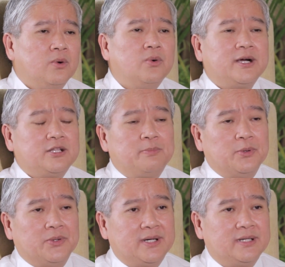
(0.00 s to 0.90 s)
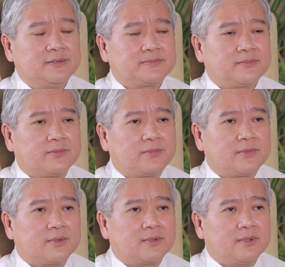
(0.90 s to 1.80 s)
Who are the poor?
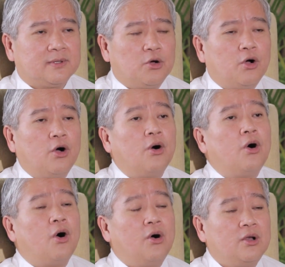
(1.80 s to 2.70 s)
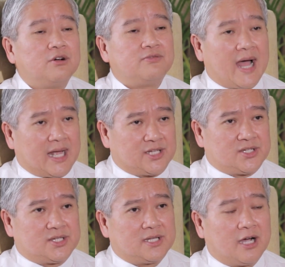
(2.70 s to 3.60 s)
All of
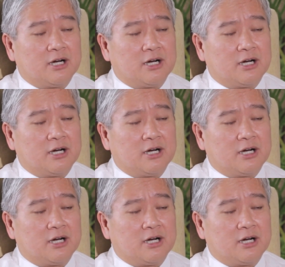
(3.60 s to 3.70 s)
us